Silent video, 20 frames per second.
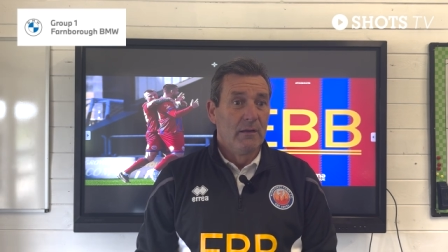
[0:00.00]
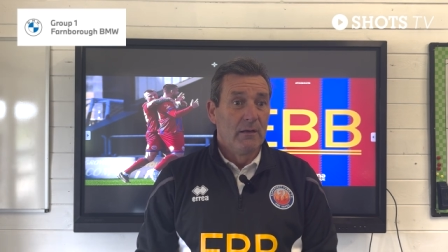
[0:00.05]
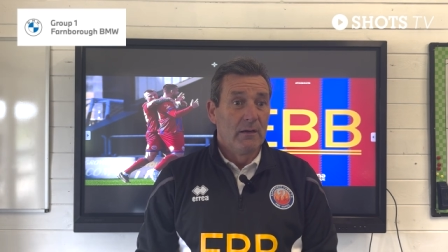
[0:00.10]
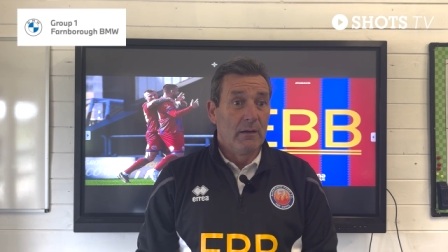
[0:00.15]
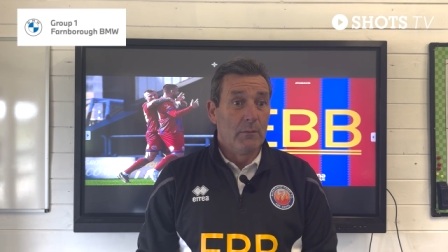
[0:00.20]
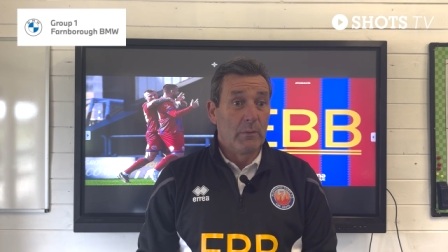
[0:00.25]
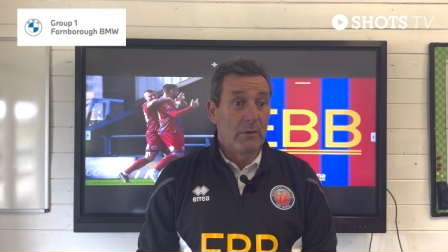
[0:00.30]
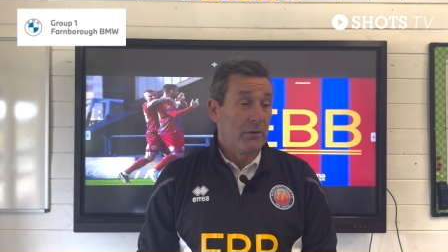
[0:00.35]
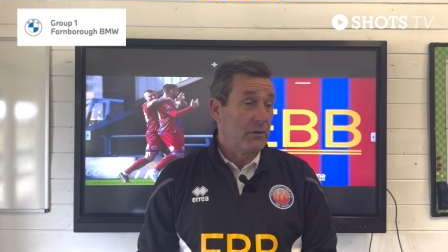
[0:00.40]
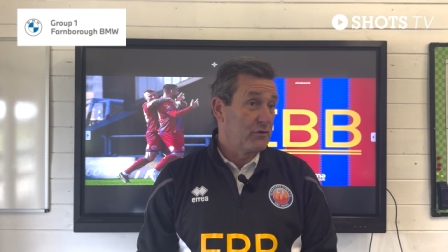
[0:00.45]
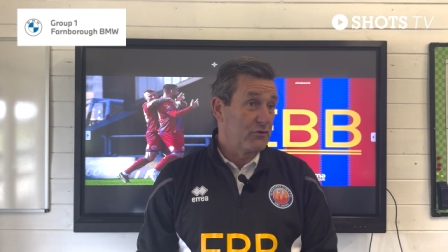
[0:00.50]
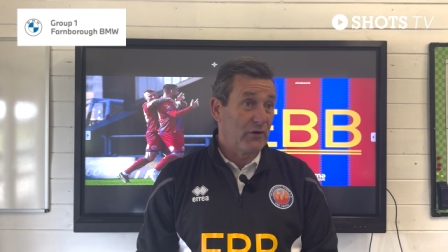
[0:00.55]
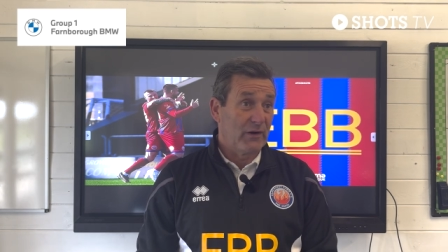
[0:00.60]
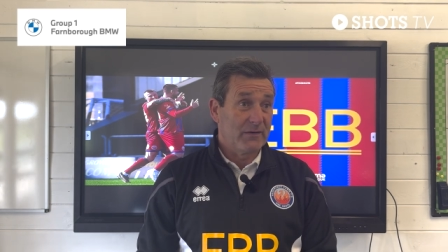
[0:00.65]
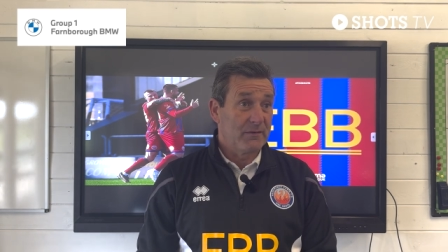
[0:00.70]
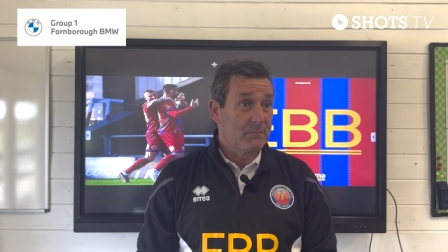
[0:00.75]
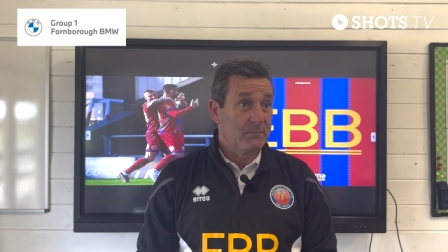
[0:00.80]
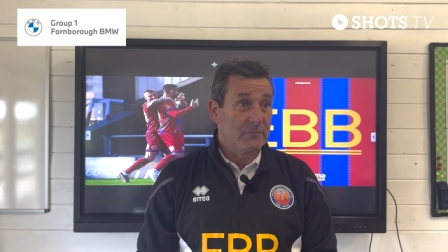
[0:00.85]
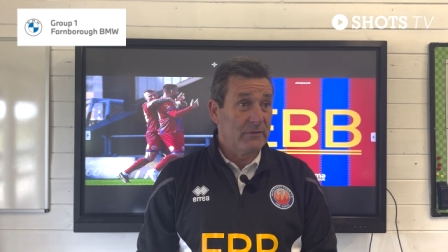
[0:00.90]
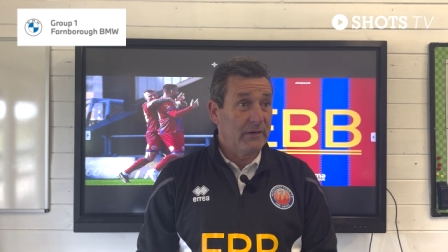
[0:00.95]
And we're going to try
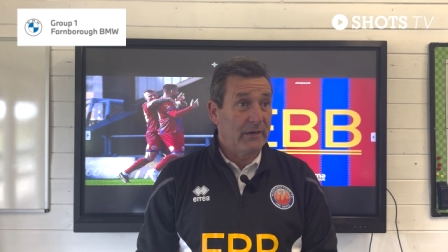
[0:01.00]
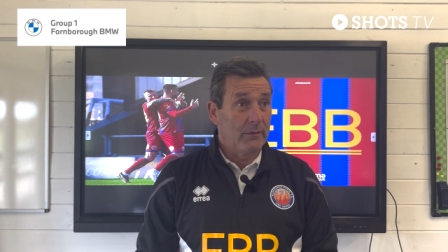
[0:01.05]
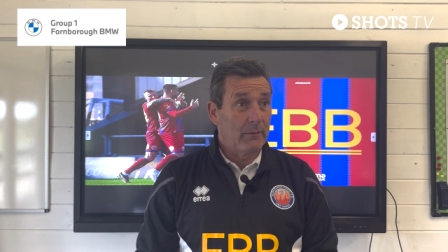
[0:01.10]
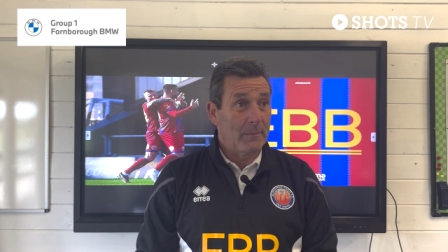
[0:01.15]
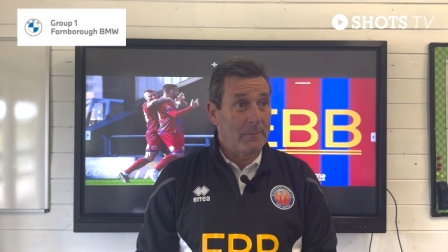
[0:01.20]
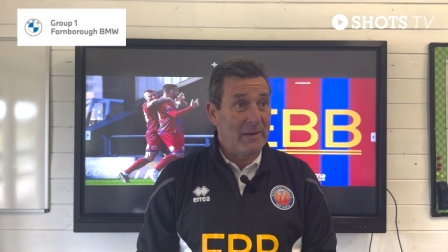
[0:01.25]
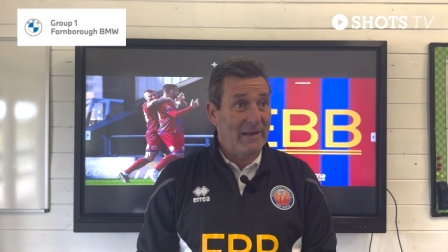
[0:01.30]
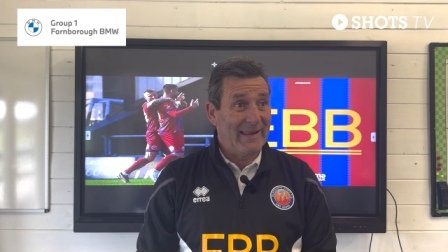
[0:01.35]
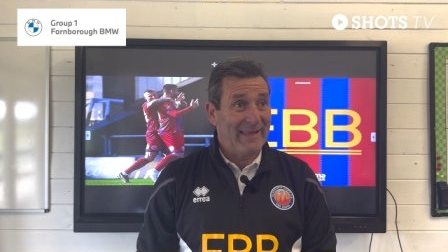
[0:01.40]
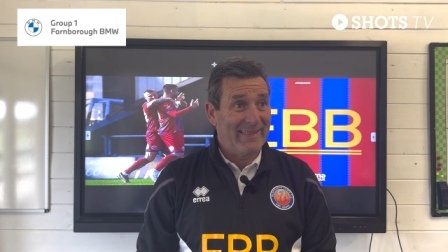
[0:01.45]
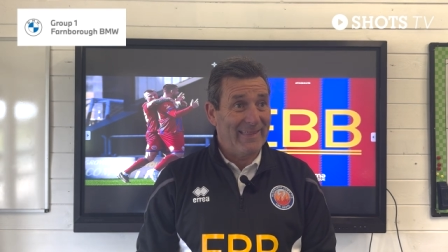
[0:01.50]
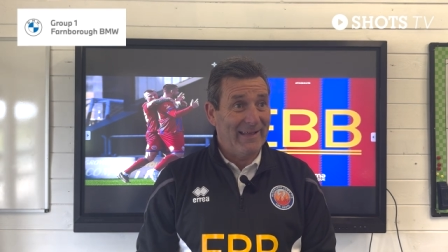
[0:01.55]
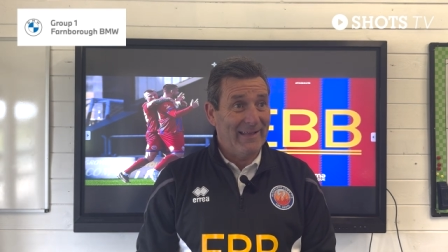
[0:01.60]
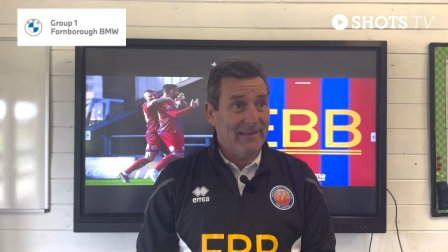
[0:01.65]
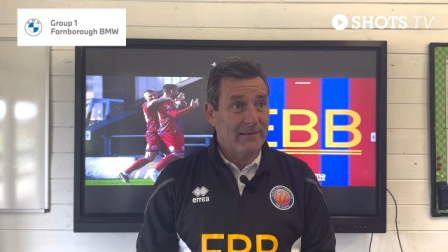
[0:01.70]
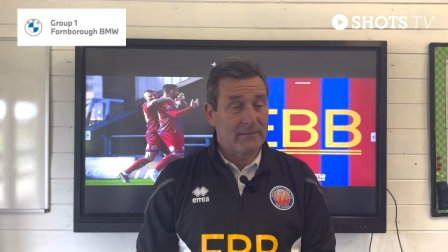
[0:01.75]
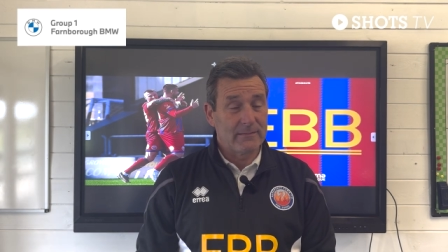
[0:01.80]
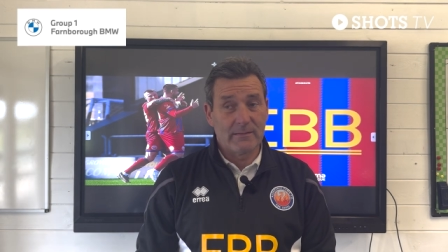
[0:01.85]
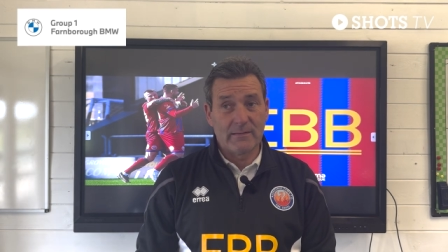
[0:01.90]
and, you know, emulate that.